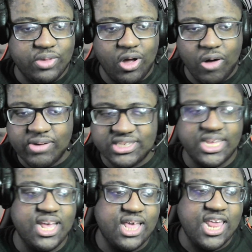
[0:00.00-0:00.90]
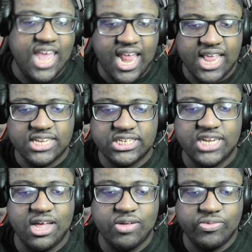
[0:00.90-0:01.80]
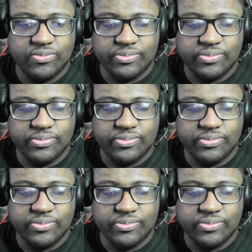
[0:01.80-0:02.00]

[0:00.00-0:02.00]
always get good at this stuff.